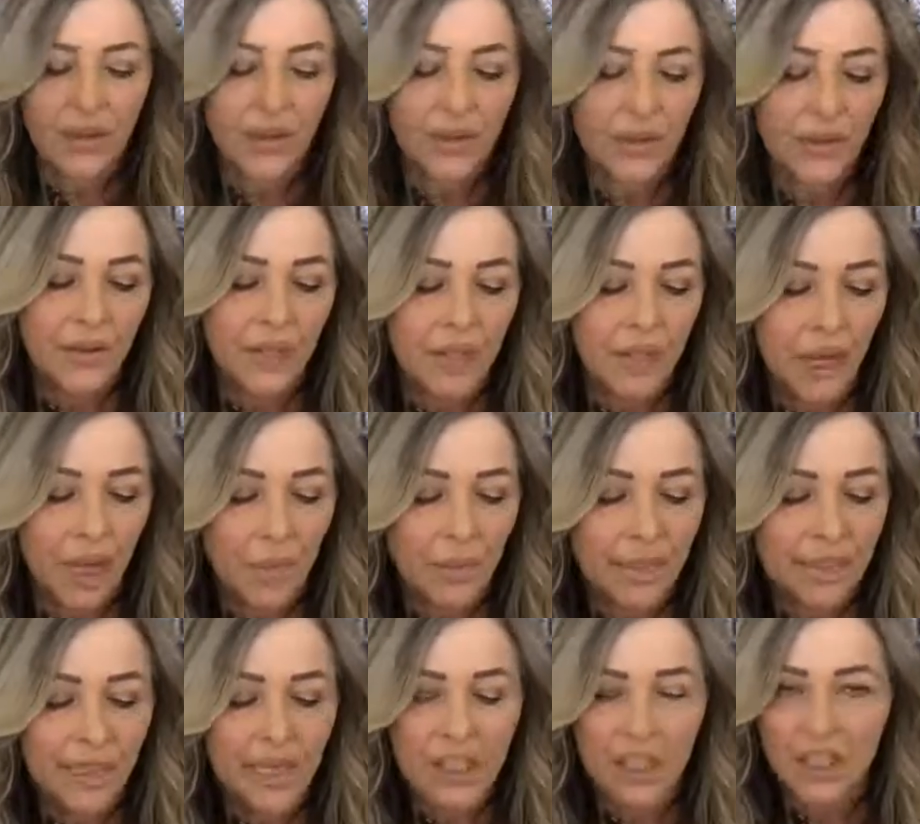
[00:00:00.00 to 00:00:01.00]
the
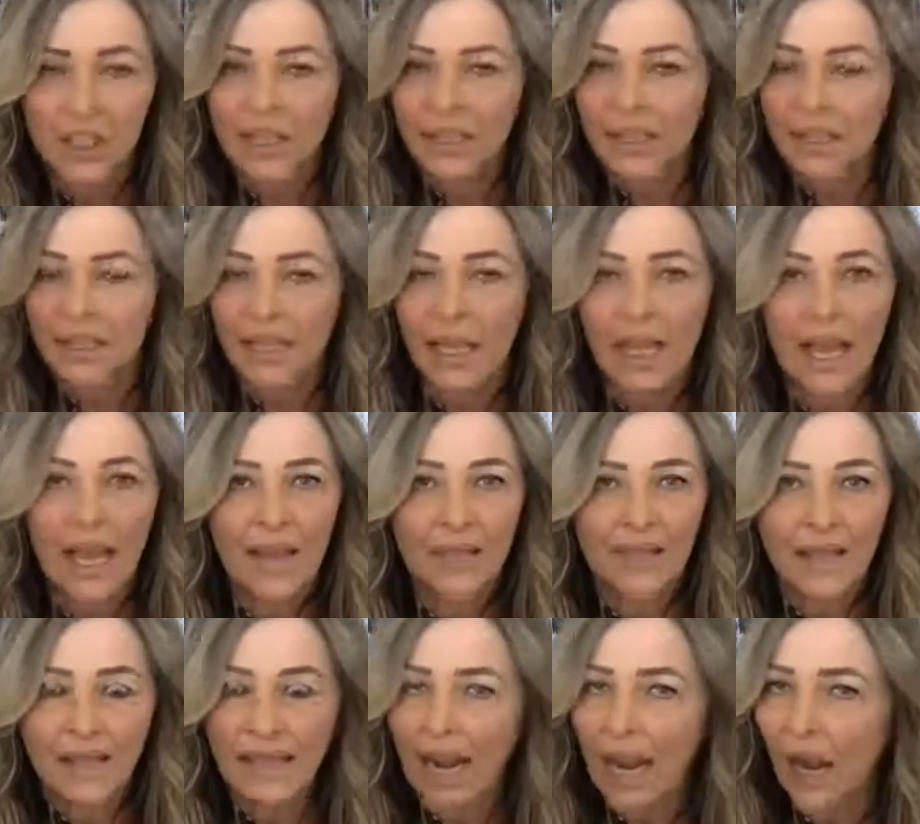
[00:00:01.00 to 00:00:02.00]
accommodations,
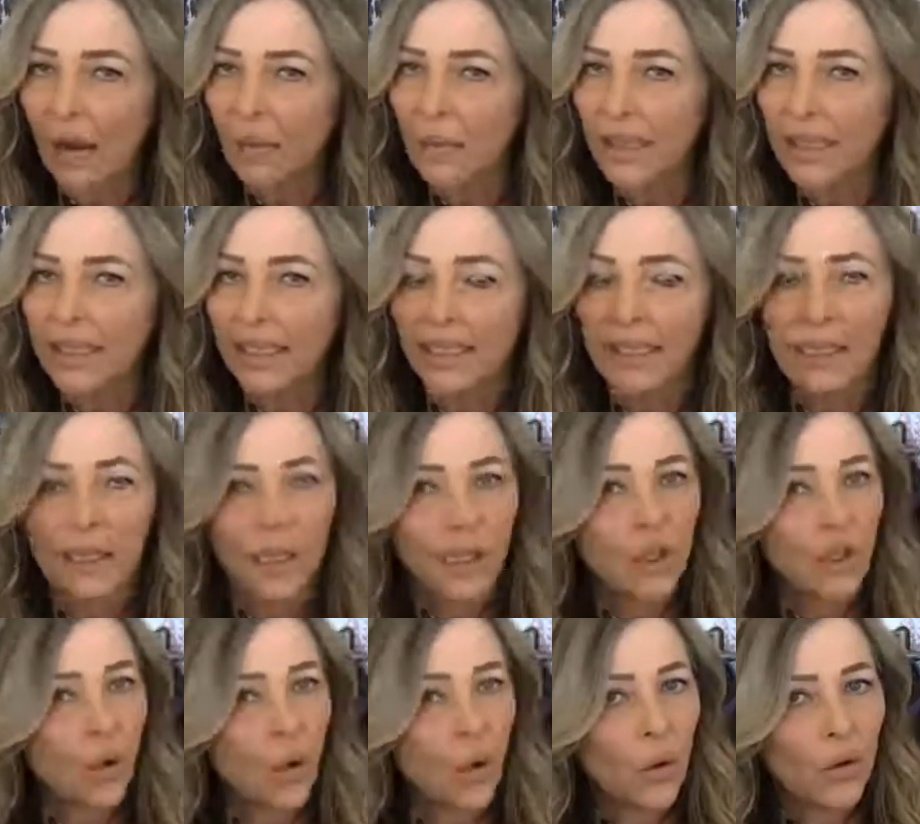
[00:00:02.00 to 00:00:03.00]
and then how many
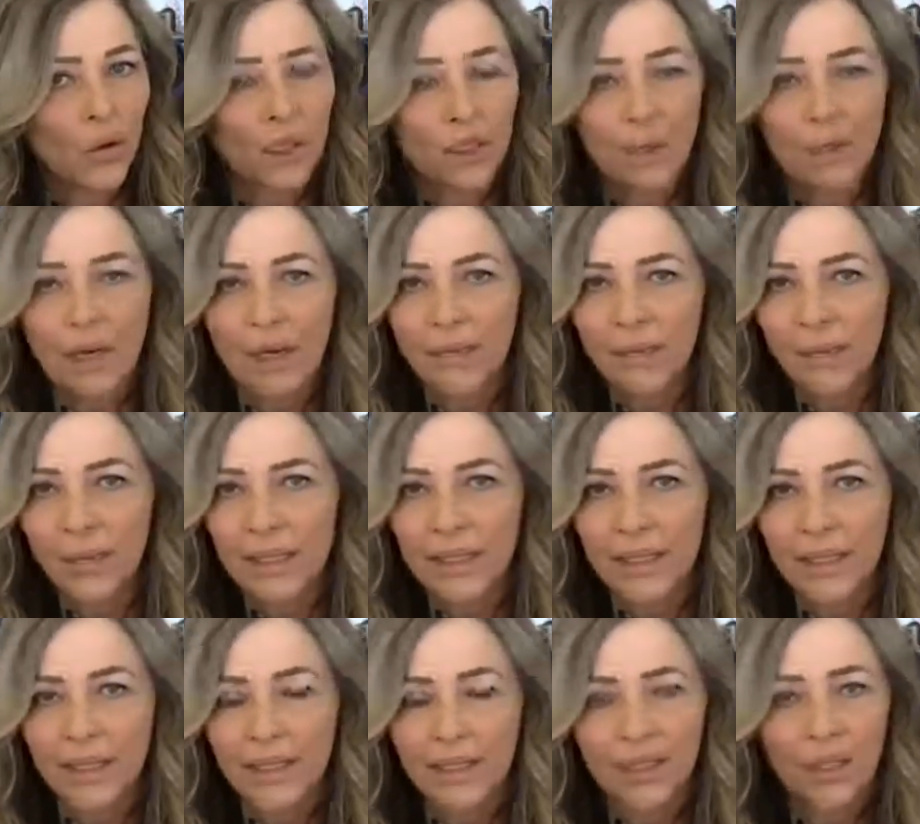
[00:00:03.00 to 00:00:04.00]
goals you have
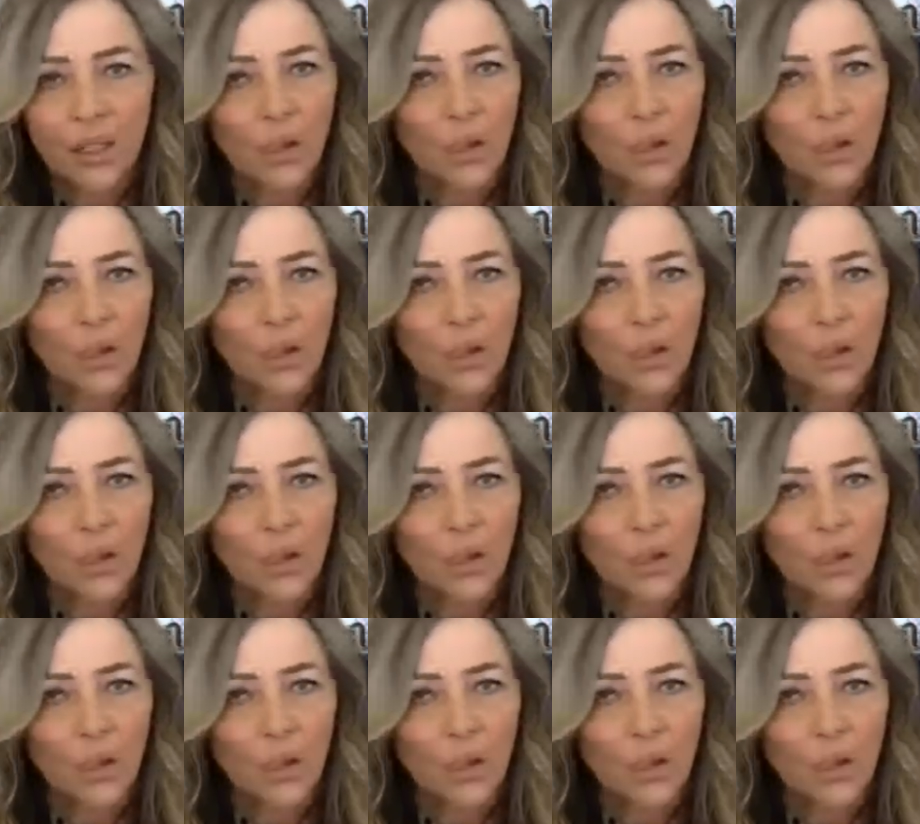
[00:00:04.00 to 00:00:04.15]
written.